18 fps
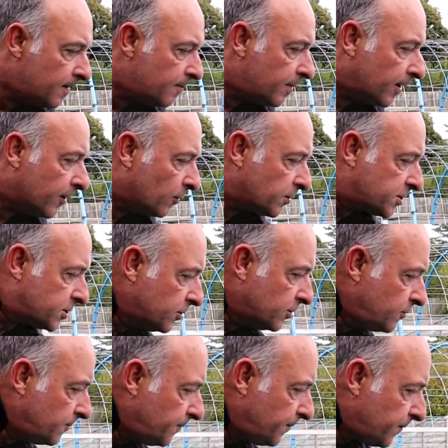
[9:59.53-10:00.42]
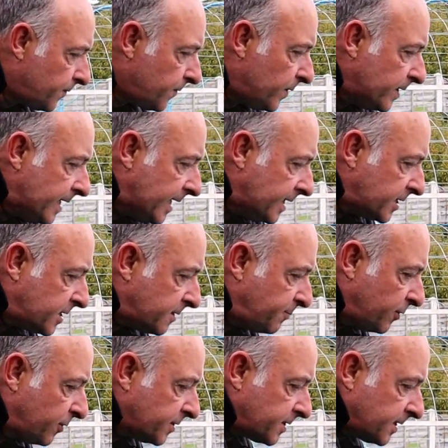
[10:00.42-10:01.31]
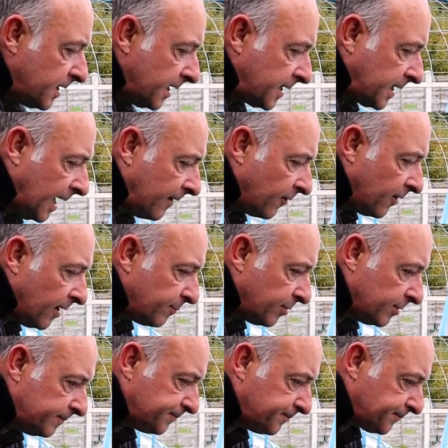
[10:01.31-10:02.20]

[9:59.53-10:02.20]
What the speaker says: but also we needed to put a cover up.